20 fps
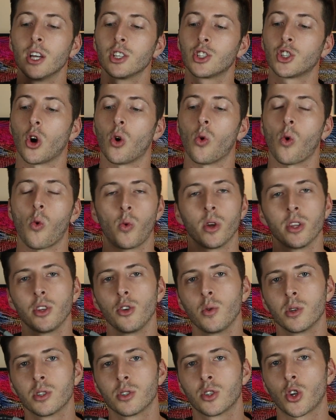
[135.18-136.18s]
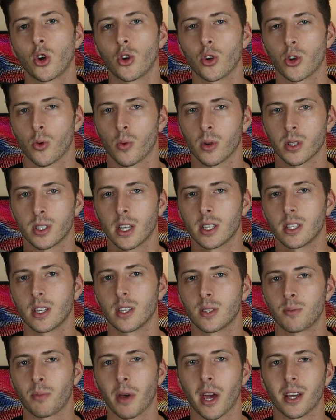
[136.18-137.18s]
So when you insert your
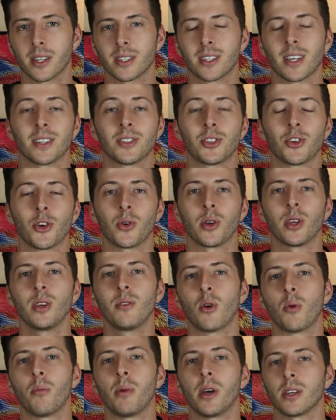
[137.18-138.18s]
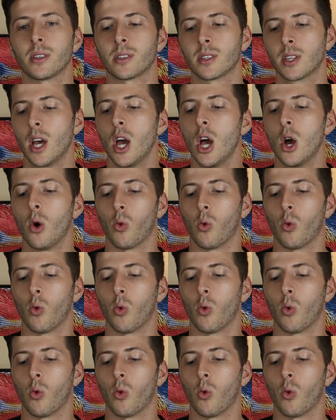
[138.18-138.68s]
resistance bands into your Evo base,